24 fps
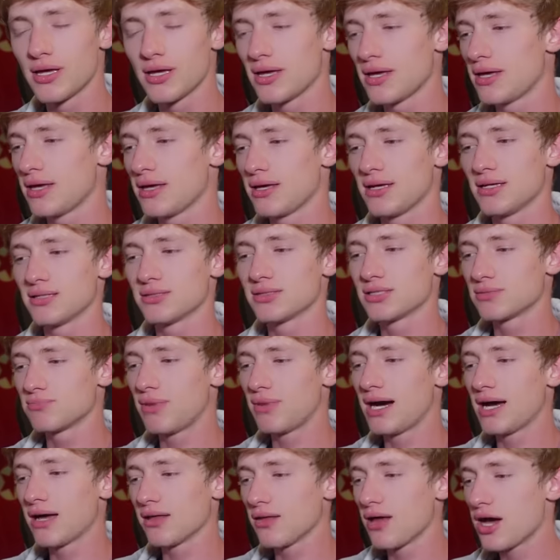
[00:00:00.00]
Is this
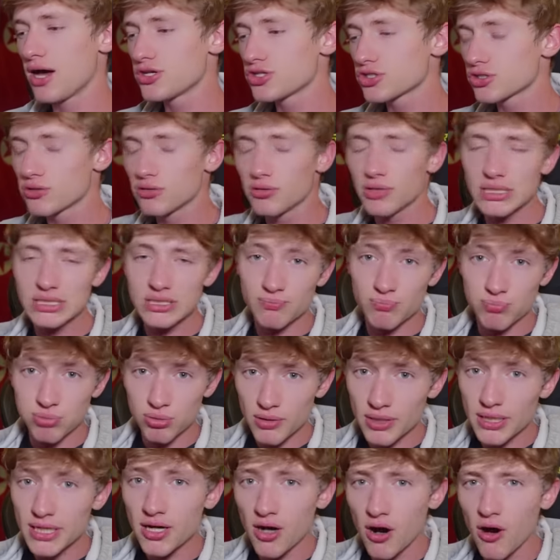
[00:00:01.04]
biological? It's
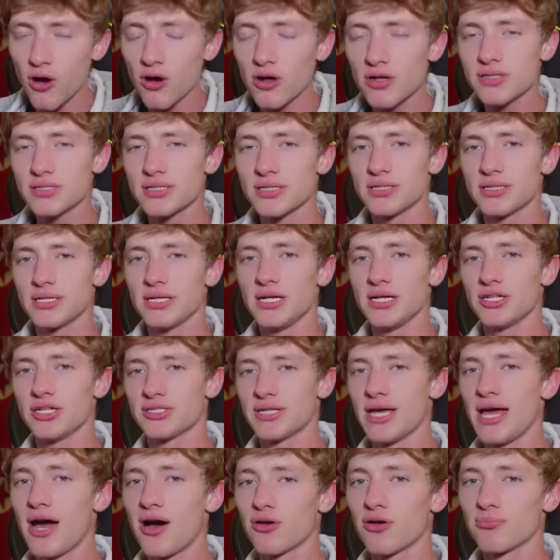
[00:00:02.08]
pretty hard to tease
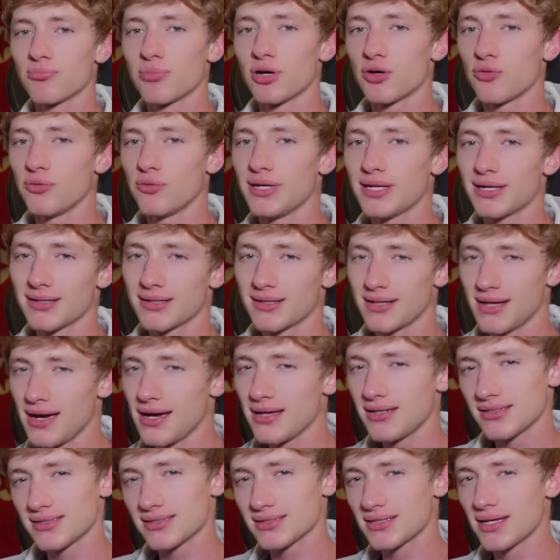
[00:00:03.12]
out, but we can kind
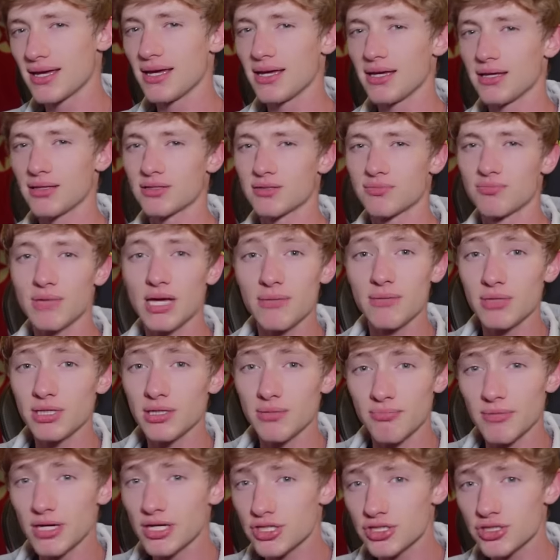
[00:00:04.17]
of say it's maybe a
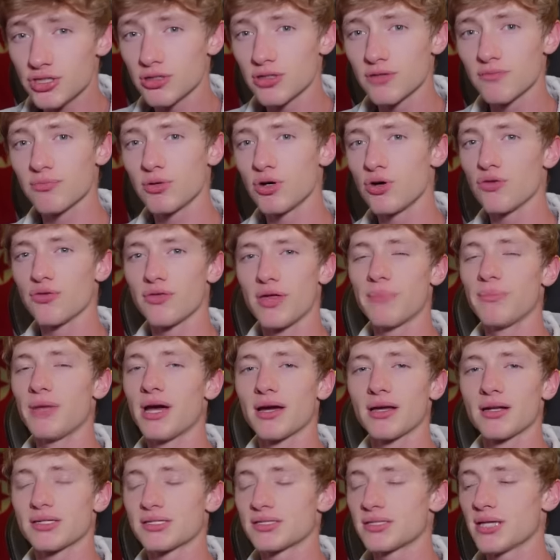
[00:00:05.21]
mixture of both. I'm not
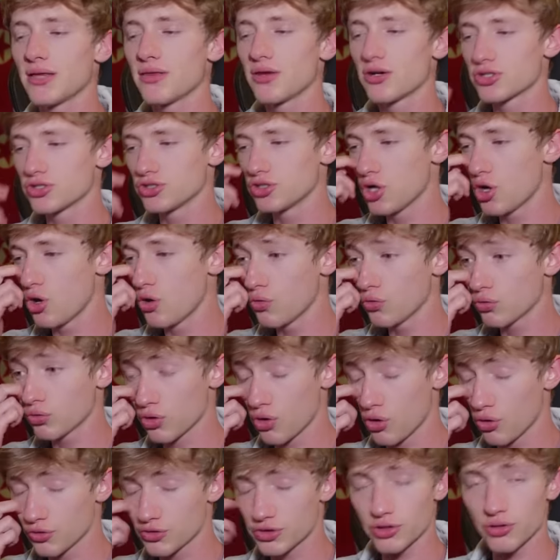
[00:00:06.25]
going to say there's no
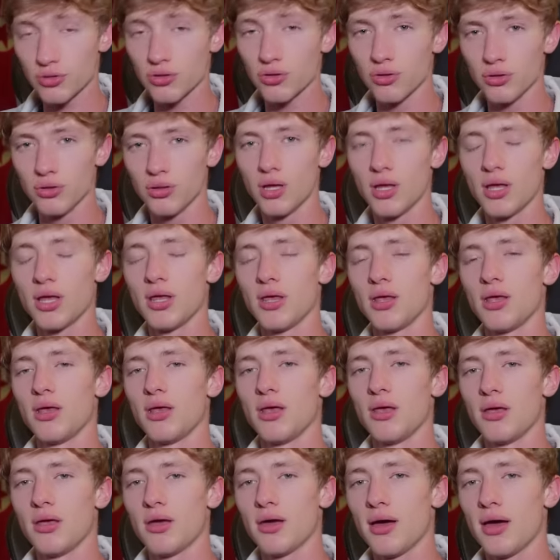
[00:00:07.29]
cultural,
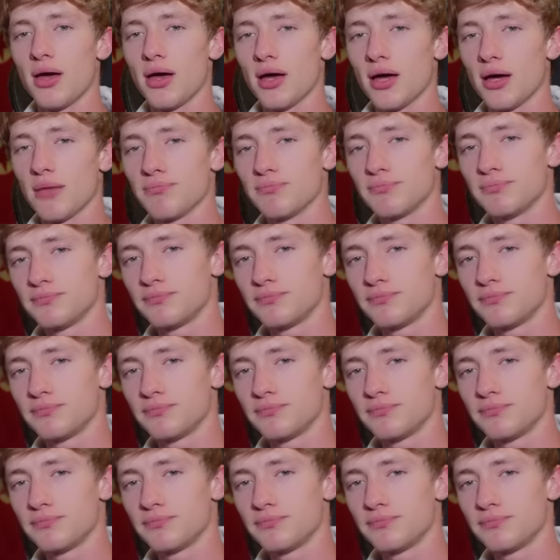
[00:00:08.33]
um,